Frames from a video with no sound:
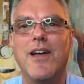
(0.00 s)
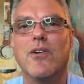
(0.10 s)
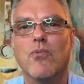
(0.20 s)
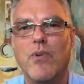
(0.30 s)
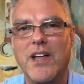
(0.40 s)

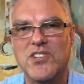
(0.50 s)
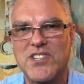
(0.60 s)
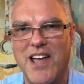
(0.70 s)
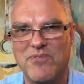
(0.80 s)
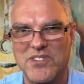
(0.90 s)
Real
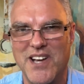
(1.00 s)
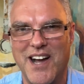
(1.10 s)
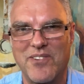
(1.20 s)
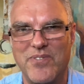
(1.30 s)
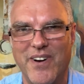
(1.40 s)
estate
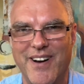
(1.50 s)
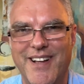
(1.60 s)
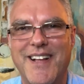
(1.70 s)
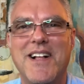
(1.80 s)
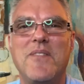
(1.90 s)
photographer.
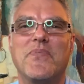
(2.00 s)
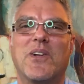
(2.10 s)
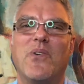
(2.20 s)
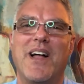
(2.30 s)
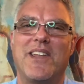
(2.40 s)

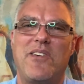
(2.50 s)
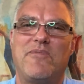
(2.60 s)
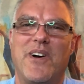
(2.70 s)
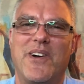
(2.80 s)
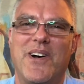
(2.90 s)
Quality
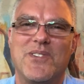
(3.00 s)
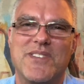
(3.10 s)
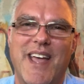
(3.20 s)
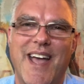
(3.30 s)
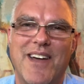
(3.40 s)
photos
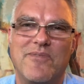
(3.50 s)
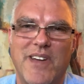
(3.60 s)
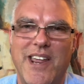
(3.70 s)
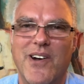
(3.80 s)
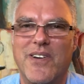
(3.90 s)
and
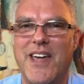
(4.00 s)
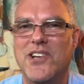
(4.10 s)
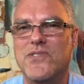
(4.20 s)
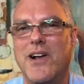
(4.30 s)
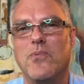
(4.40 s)
video can
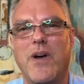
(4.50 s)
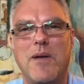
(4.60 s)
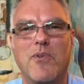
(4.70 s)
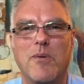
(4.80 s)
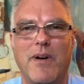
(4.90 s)
attract way
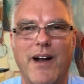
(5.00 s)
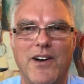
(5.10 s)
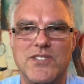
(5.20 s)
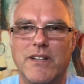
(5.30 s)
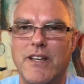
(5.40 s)
more
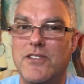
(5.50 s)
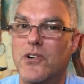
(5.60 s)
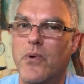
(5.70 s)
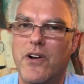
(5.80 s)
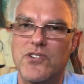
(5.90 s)
buyers and lead to
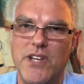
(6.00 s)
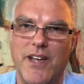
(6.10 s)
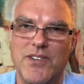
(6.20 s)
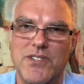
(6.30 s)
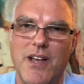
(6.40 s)
quicker
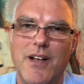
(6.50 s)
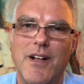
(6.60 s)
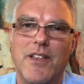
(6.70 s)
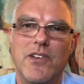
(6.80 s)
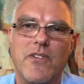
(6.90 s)
sales.
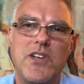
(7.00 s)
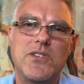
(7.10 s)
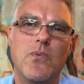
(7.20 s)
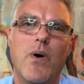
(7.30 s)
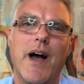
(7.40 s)
The
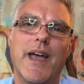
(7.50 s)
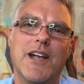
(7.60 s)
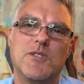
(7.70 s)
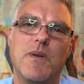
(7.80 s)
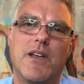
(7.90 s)
reason why
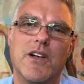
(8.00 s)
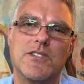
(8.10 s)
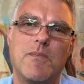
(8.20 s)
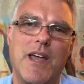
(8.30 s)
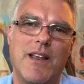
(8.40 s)
is because,
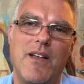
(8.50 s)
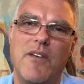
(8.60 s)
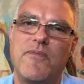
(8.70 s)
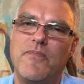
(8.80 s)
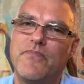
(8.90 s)
I mean,
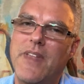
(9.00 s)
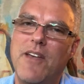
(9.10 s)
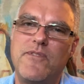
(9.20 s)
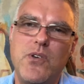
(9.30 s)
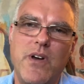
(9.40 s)

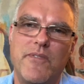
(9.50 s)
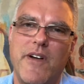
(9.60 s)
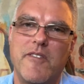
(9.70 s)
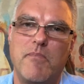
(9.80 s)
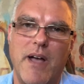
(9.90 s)
if you have
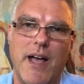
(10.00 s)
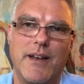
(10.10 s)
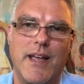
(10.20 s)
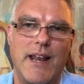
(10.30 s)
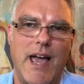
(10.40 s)
ever been
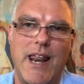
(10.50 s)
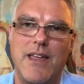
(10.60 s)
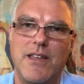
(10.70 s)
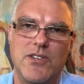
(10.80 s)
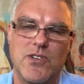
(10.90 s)
in any
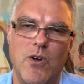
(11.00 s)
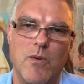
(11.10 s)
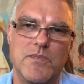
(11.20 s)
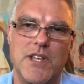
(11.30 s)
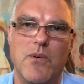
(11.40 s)
of these
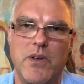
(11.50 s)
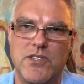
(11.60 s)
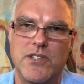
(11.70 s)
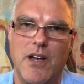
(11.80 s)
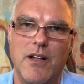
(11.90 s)
homes that we
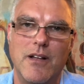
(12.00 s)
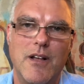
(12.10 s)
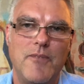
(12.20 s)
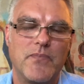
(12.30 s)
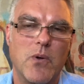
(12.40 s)
sell,
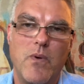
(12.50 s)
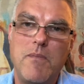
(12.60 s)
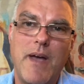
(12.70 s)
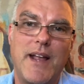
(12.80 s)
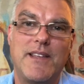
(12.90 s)
we
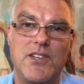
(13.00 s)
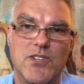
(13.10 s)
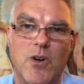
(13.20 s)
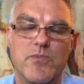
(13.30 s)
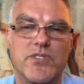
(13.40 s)
make these
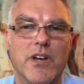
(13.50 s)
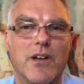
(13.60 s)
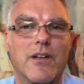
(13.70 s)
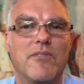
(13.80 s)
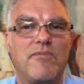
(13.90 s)
homes look
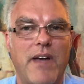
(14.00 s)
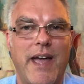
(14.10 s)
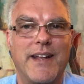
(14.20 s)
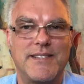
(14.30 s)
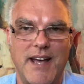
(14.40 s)

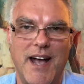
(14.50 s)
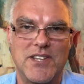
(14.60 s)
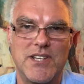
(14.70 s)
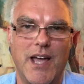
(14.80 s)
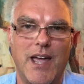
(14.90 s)

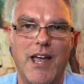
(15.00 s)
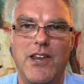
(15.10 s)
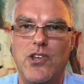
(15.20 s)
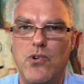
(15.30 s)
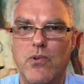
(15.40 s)
fantastic,
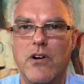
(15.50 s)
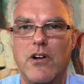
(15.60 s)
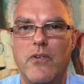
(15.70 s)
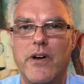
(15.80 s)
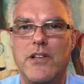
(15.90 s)
and you are
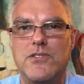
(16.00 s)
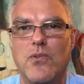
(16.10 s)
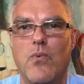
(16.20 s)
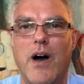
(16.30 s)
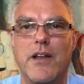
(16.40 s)
going to
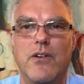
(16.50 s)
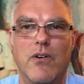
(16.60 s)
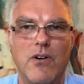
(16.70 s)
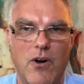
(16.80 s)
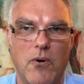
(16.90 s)
want
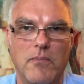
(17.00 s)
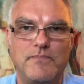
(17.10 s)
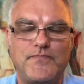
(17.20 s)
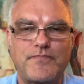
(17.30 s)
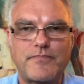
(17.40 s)
your home
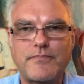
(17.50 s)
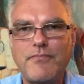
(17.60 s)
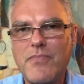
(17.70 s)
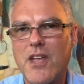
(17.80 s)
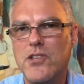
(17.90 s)

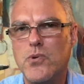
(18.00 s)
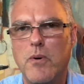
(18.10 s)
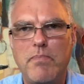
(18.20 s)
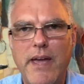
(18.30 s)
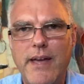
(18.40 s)
to
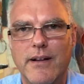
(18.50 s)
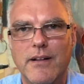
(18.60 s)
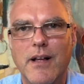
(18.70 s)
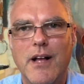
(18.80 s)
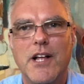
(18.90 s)

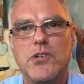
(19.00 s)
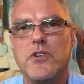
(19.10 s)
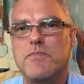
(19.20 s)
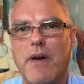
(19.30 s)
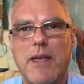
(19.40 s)
appeal to
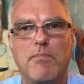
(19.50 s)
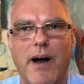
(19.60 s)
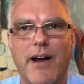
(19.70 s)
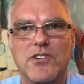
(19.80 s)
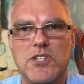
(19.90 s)
as many
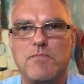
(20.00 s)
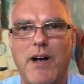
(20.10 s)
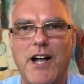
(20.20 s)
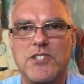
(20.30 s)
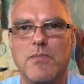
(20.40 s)
buyers as
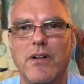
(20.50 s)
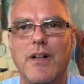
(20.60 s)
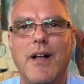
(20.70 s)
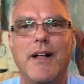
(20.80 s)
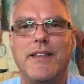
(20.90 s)
possible.
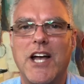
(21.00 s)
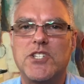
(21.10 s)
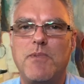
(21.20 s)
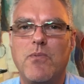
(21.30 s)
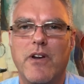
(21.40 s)
That
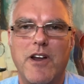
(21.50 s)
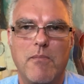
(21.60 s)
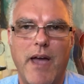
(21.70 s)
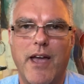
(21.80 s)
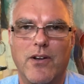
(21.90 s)
should be one of your
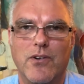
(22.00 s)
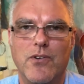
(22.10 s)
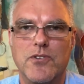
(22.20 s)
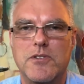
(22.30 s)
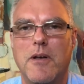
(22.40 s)
main
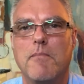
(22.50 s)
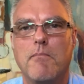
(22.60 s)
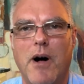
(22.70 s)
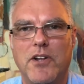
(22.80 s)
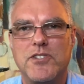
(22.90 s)
goals.
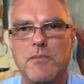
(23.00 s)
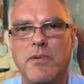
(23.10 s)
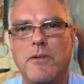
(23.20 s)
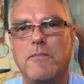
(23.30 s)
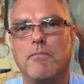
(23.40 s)

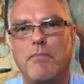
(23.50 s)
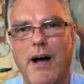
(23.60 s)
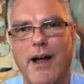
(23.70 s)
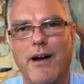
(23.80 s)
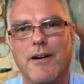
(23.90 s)
Multiple
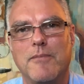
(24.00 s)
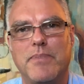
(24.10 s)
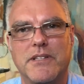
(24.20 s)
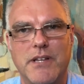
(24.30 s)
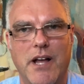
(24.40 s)
buyer
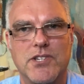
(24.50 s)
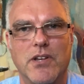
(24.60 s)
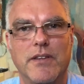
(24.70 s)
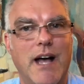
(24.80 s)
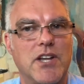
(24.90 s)

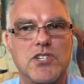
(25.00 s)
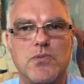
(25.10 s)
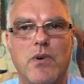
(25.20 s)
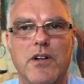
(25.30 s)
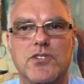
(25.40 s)
potential, not just
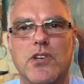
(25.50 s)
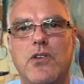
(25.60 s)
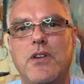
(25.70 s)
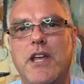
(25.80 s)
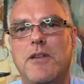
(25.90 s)
one. So
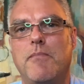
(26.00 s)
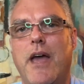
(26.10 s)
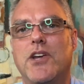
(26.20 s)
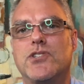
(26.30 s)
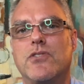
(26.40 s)
you need to
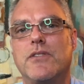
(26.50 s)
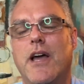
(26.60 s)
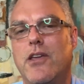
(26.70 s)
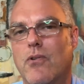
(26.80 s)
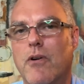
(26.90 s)
make sure
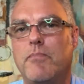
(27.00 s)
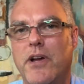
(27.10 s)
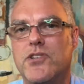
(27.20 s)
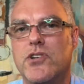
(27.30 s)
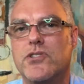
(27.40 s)
that your
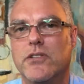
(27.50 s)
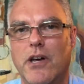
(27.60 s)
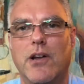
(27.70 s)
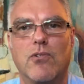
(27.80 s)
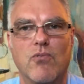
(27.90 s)
pictures
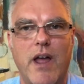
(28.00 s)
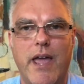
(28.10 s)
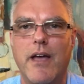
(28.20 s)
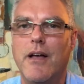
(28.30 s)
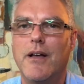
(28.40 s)
look
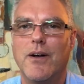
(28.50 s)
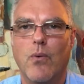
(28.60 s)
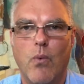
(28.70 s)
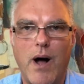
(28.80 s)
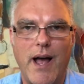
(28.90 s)
great.
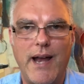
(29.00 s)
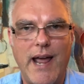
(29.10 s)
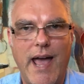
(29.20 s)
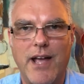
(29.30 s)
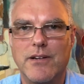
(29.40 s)
Wide
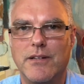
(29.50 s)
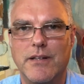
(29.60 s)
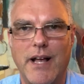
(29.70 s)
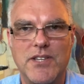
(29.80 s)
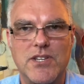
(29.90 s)
angle
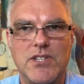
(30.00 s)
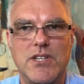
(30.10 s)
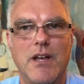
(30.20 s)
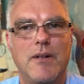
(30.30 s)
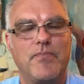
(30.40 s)

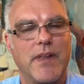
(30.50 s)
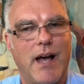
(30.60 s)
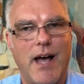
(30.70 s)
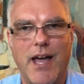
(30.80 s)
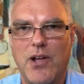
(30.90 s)
lenses,
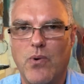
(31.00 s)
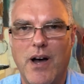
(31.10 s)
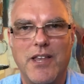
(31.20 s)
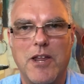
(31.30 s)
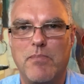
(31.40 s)
high
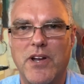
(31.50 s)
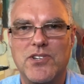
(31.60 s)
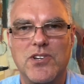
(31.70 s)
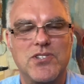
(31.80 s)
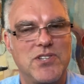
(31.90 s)
quality
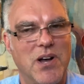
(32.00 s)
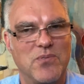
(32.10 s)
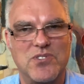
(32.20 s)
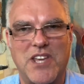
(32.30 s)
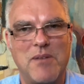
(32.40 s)
pictures,
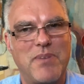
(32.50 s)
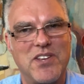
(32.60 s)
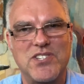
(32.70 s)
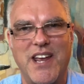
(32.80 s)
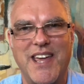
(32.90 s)
don't skimp. I'll
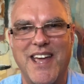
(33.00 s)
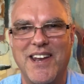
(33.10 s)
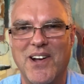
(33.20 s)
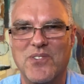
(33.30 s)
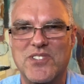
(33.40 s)
say it again,
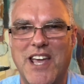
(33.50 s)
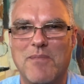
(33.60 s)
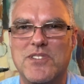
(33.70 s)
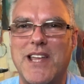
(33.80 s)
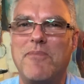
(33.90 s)
don't
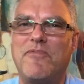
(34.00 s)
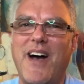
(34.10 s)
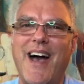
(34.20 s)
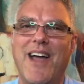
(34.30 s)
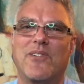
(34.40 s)
skimp. Step
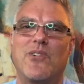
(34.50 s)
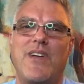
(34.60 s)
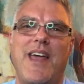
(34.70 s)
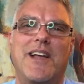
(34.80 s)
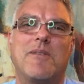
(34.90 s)
5,
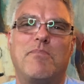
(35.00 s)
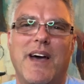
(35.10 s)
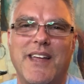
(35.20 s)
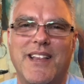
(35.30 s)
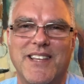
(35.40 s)
create a
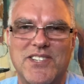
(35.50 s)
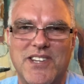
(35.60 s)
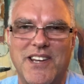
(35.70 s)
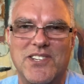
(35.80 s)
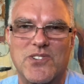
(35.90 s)
compelling
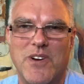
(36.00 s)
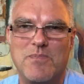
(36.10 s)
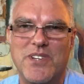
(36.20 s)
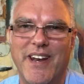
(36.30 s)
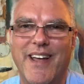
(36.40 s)
listing description.